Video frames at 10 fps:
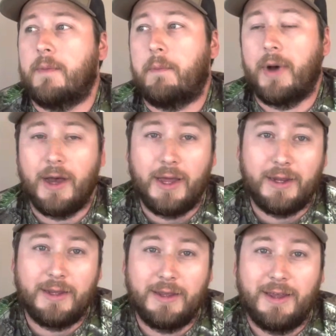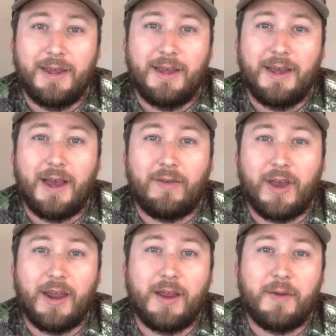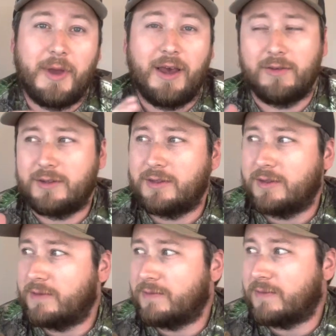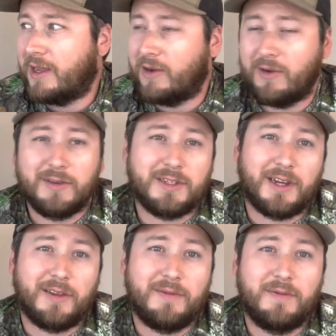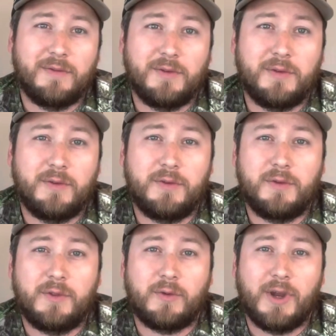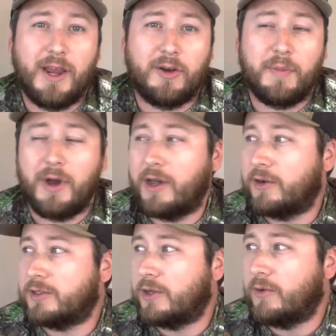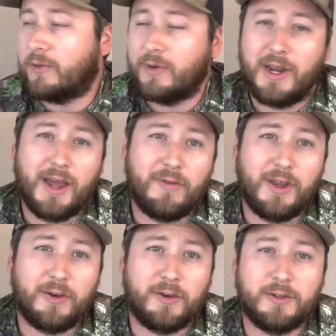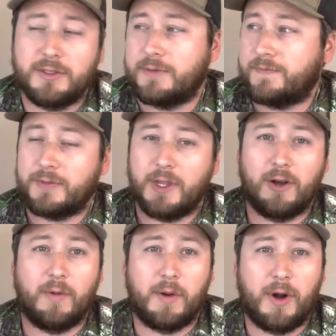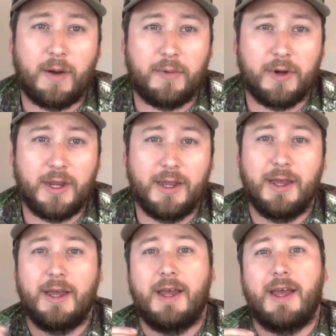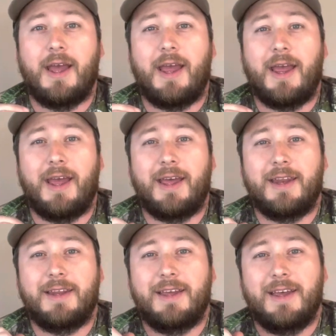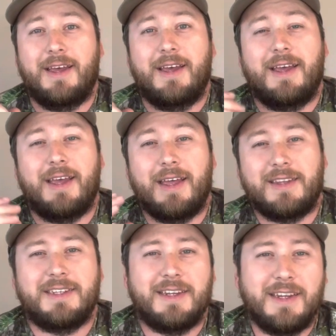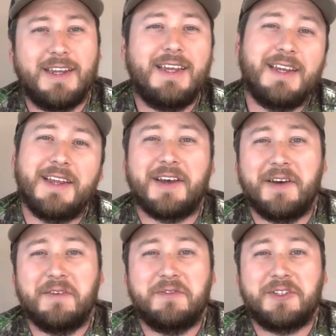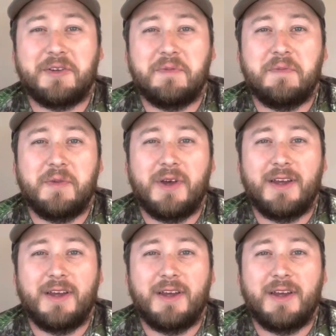But I've got about, I don't know, it's like a 3 acre pond or so, 3.5 acres here on my property, and it's in need of some